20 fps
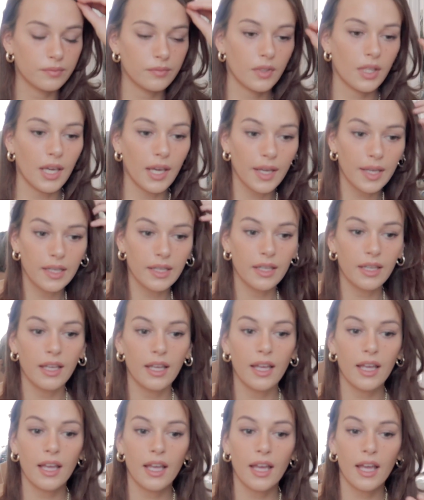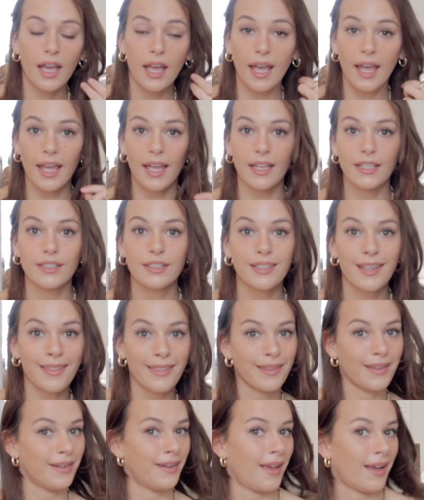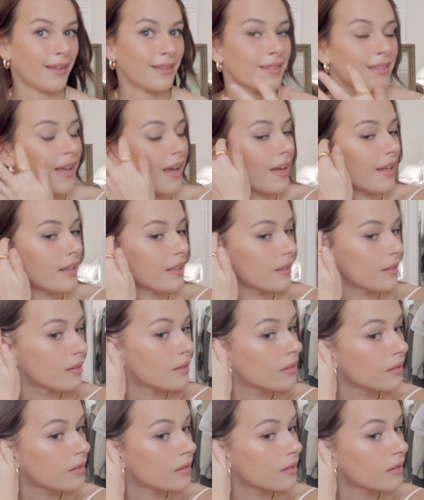Okay. And the next side.